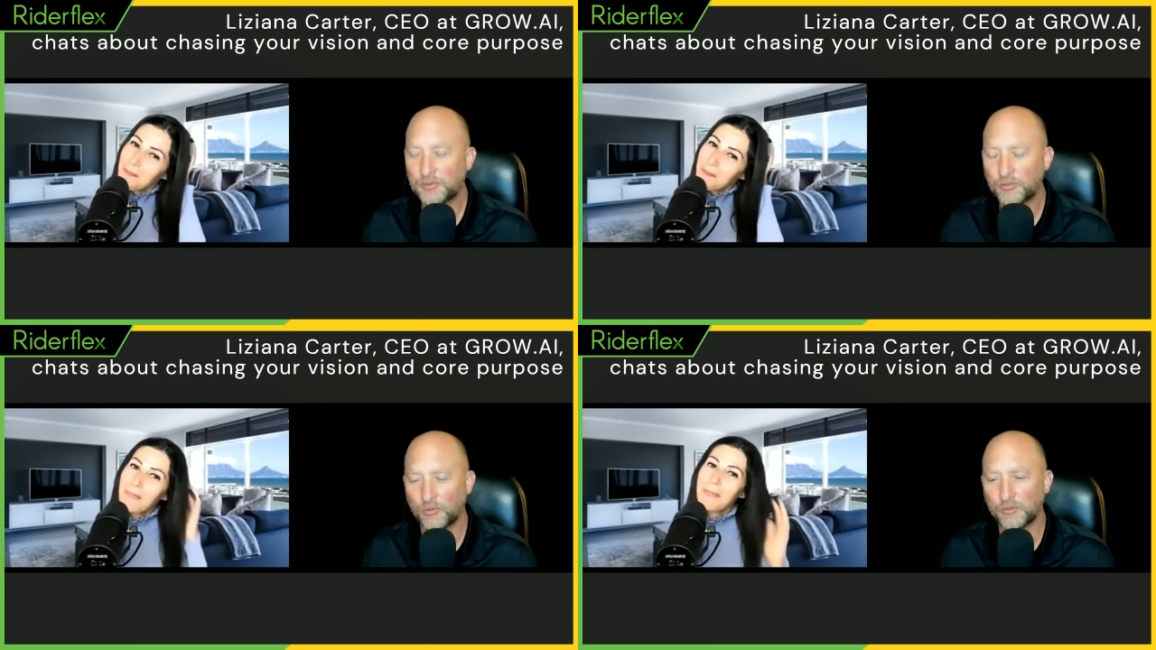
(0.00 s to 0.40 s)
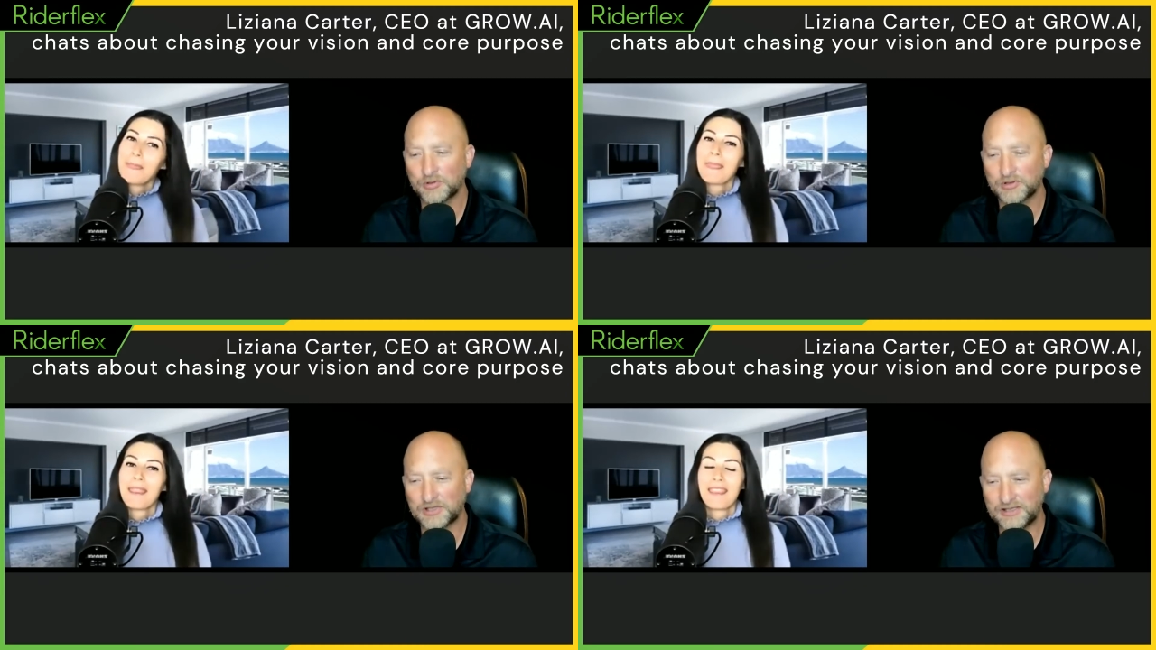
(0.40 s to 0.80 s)
Speaker 1: people weren't
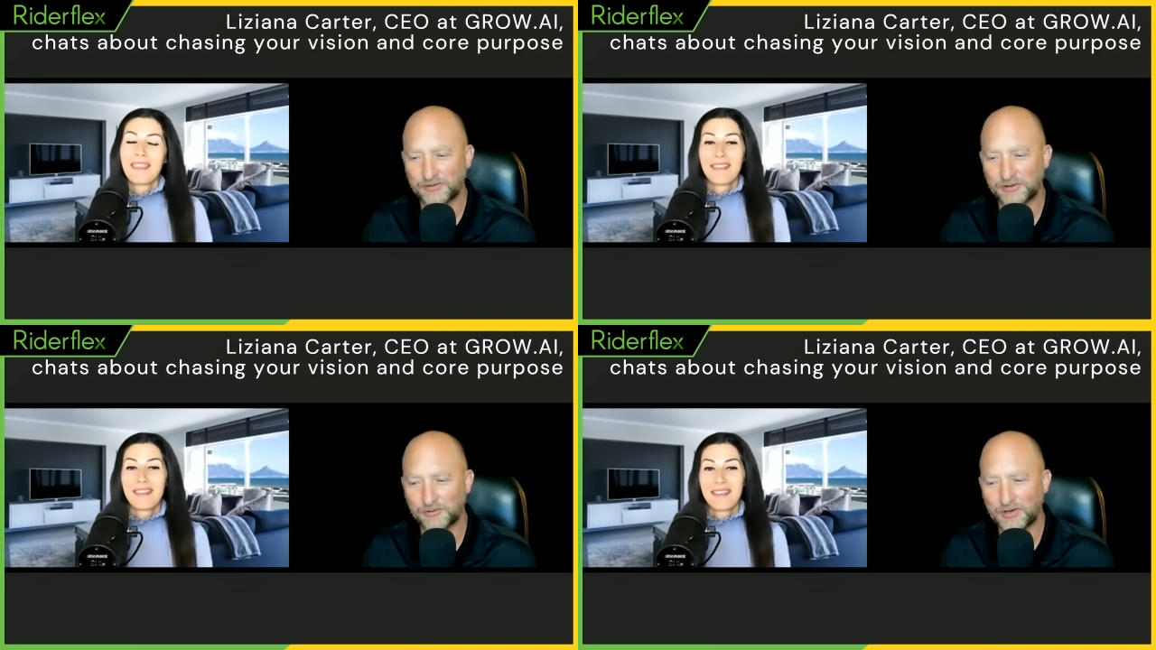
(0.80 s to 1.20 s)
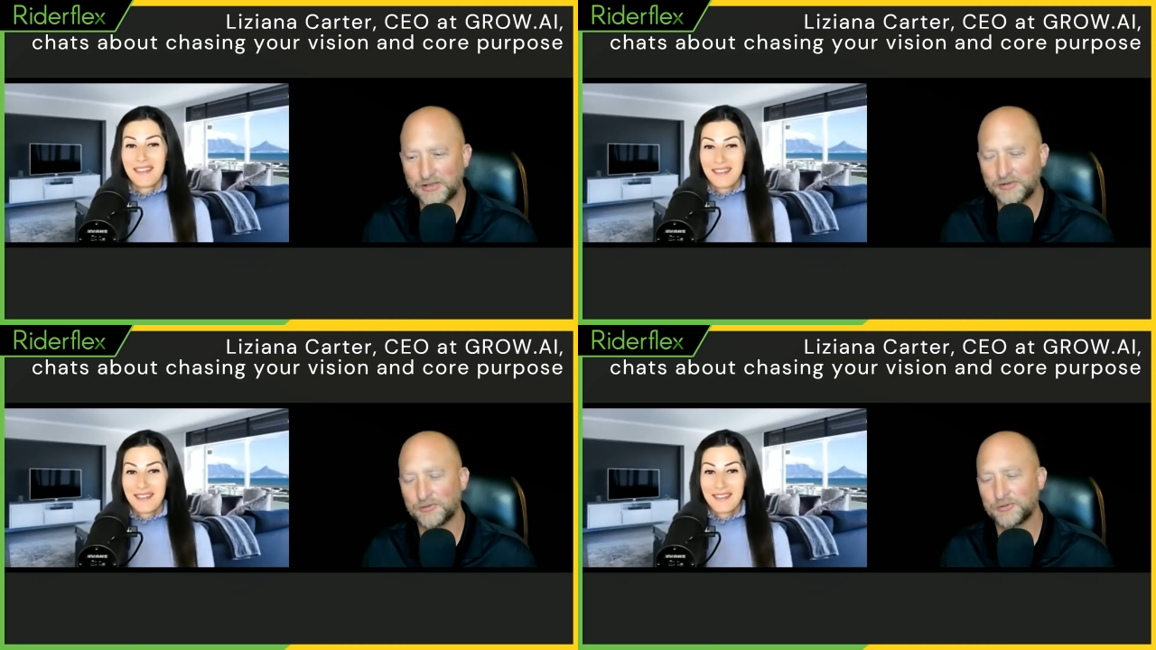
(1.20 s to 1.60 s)
believing right
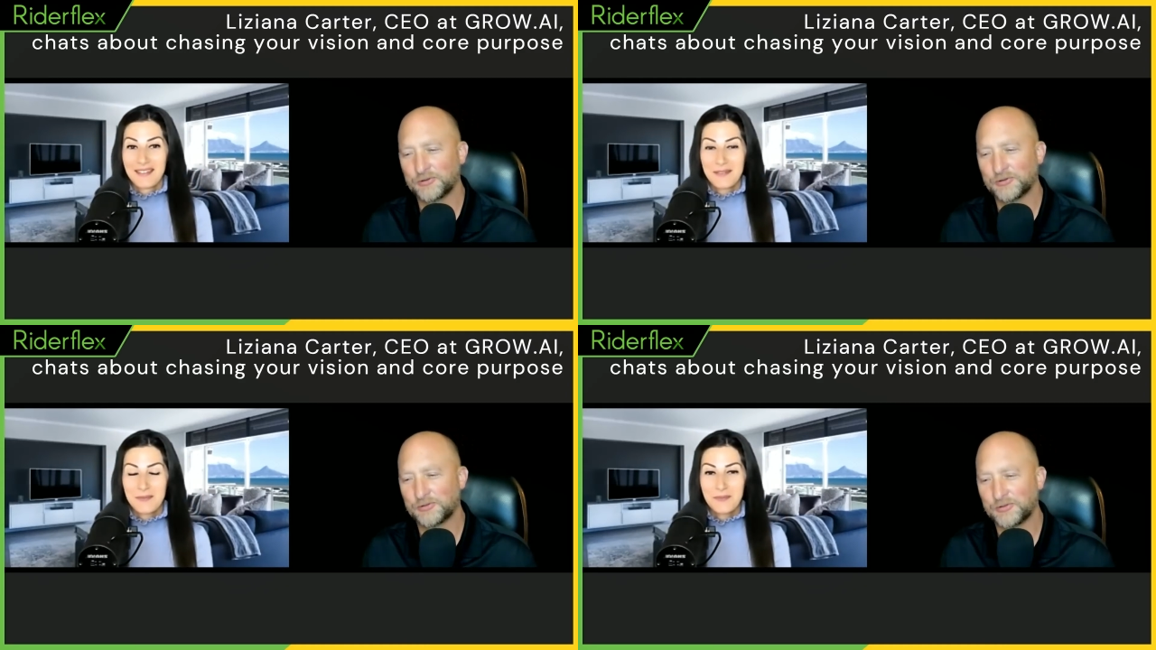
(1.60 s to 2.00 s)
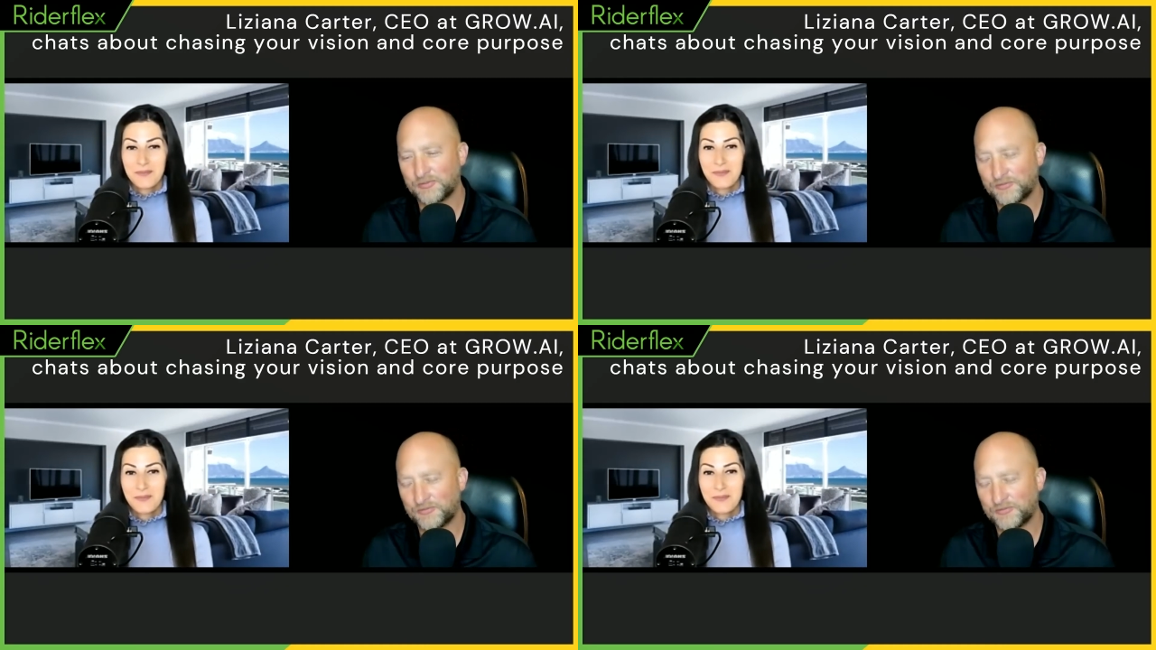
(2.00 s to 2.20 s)
you, your your